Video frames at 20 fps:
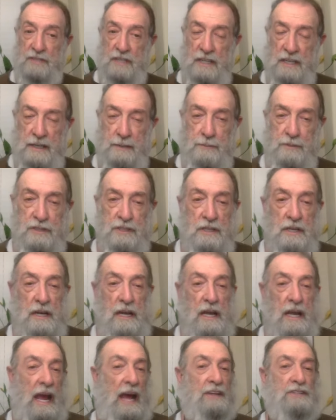times,
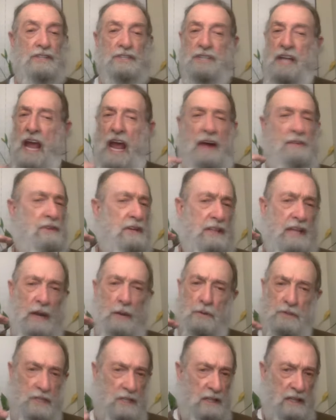and just everything
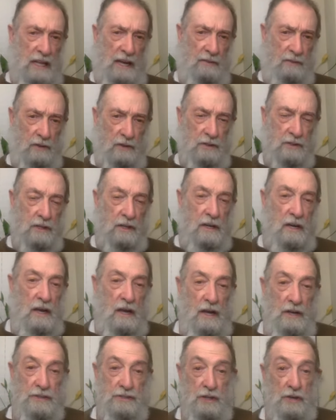was leveled.
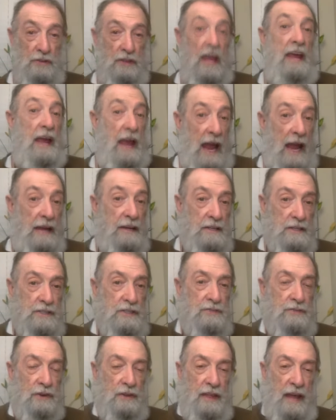So they hate
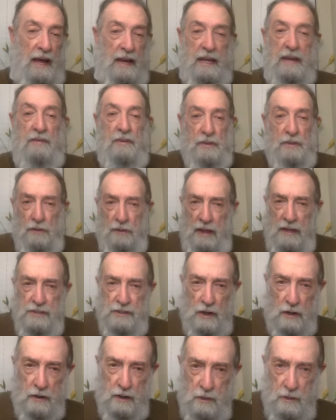us for that, even though they
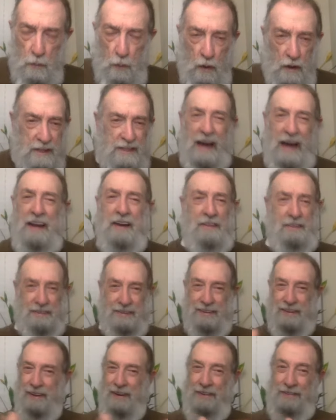started the war. Kind of,
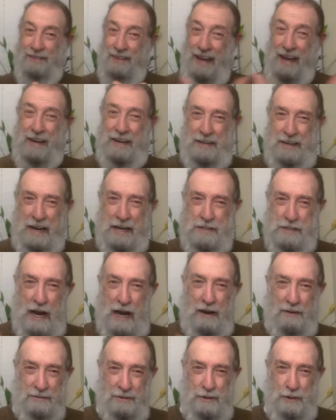you know, kind of
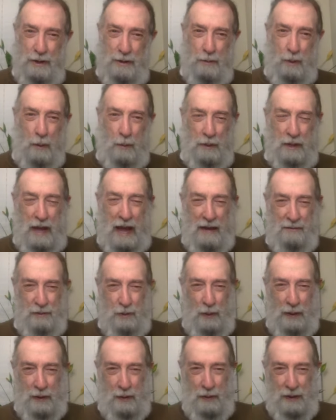deja vu of what we have
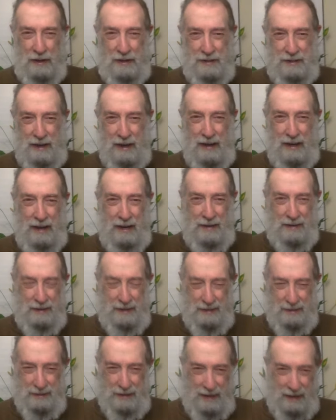going on in, in,
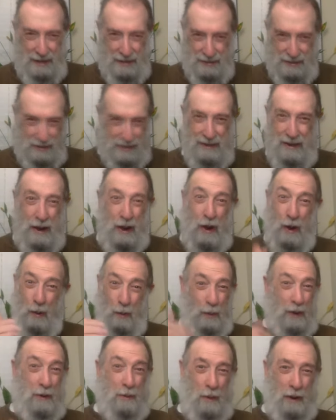in Gaza.
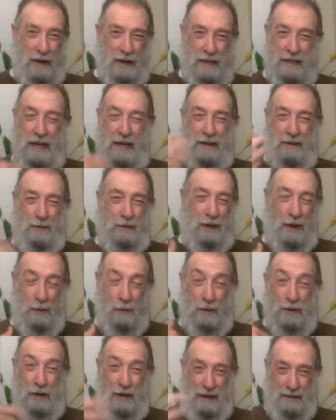We want to kick, you know,
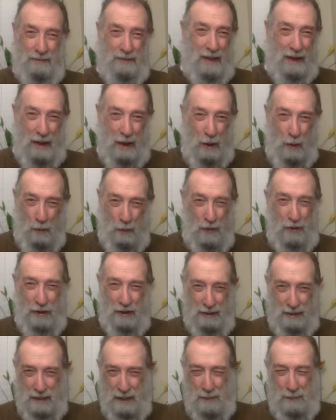we're going to, We're
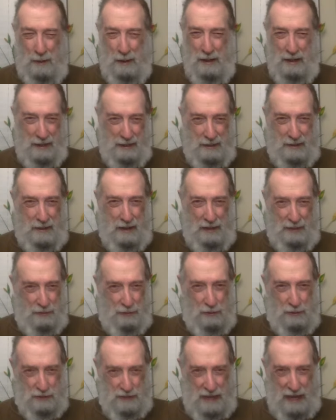going to come on and, and
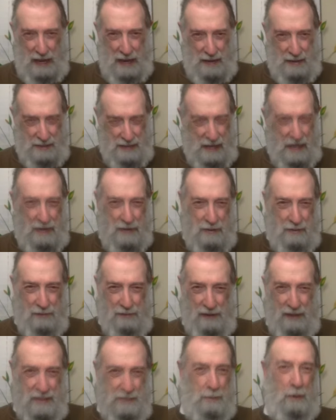throw sand, sand in your
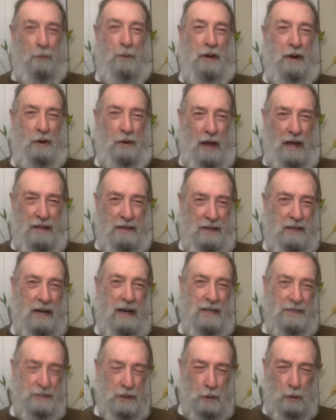face, but we don't like the
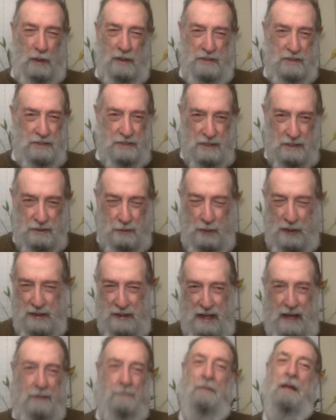consequences of
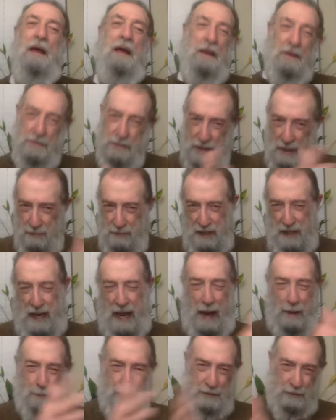doing that. Same thing
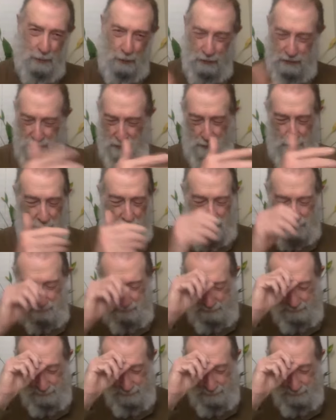happened in North Korea.